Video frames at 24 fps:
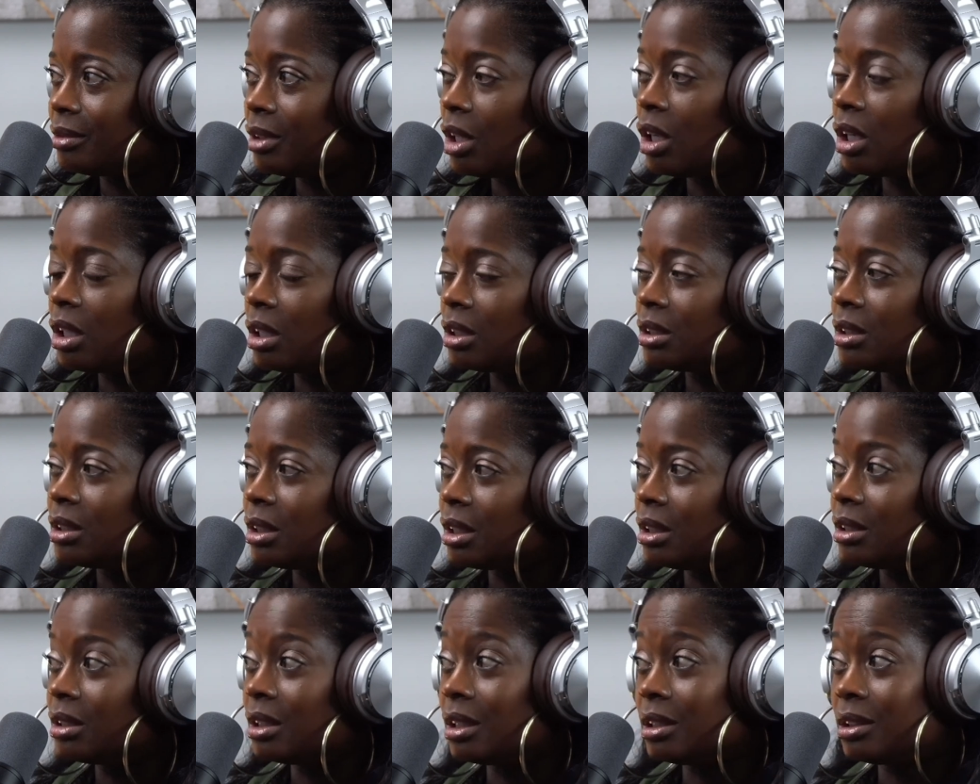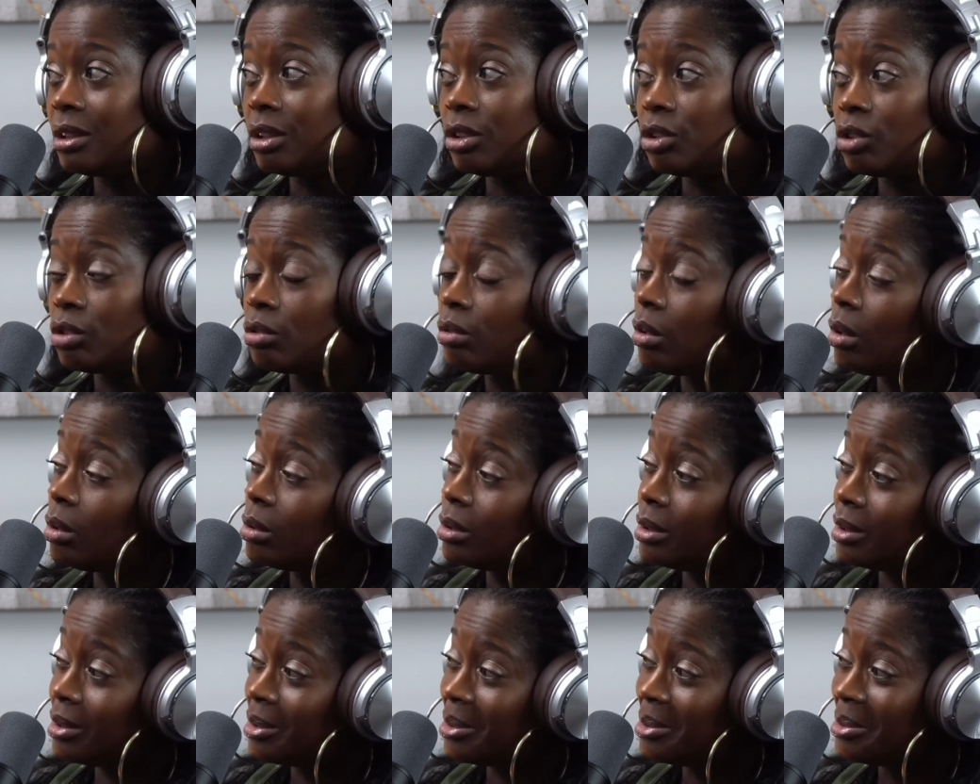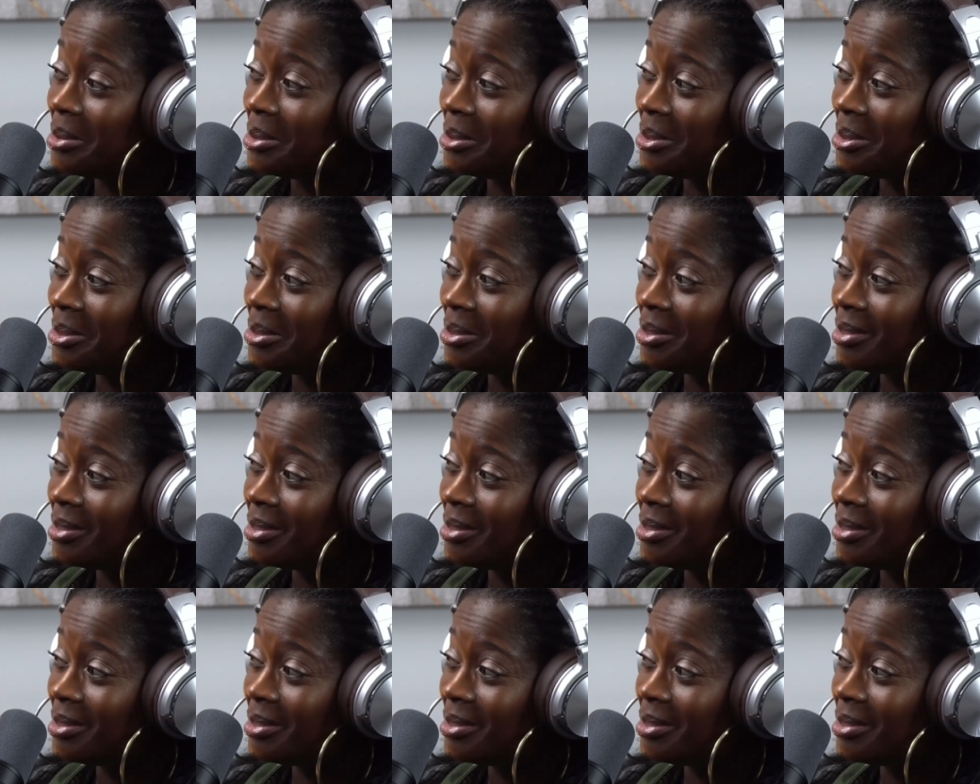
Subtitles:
content that they're scrolling through.